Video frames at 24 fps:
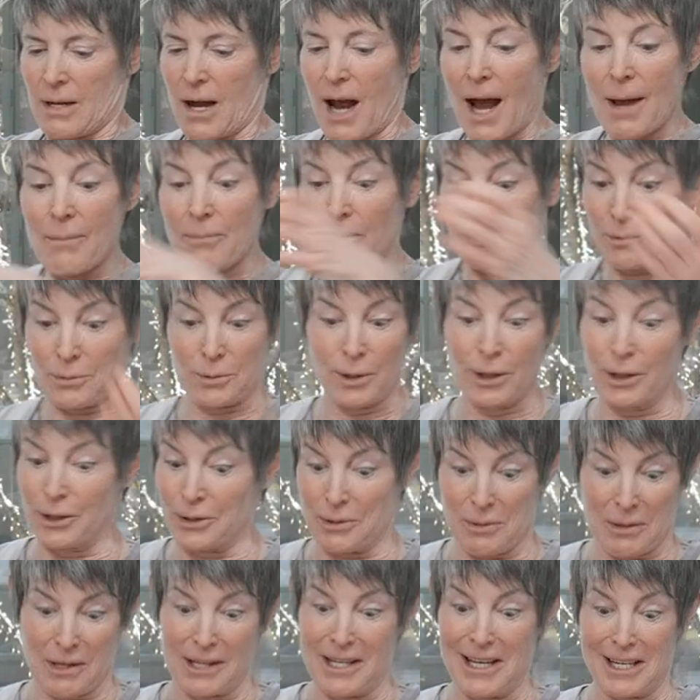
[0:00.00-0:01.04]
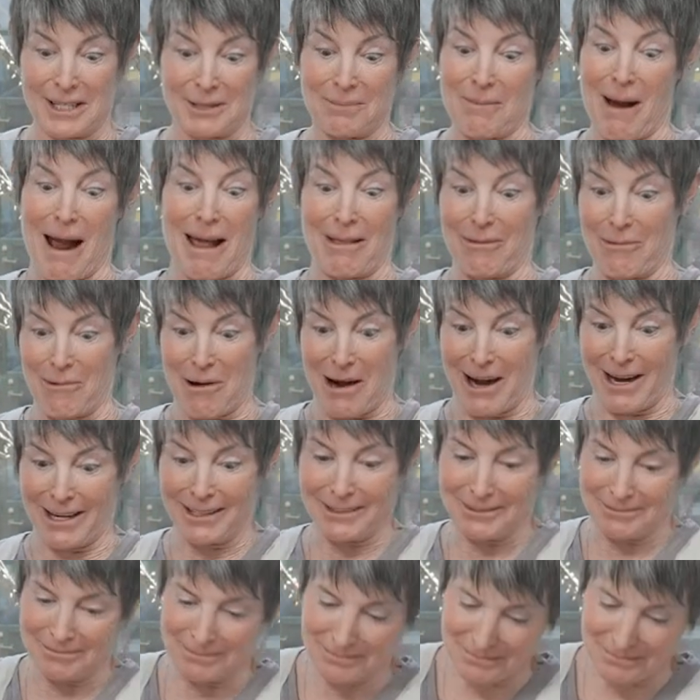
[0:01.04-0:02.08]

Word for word: I'm thrilled with this, by the way.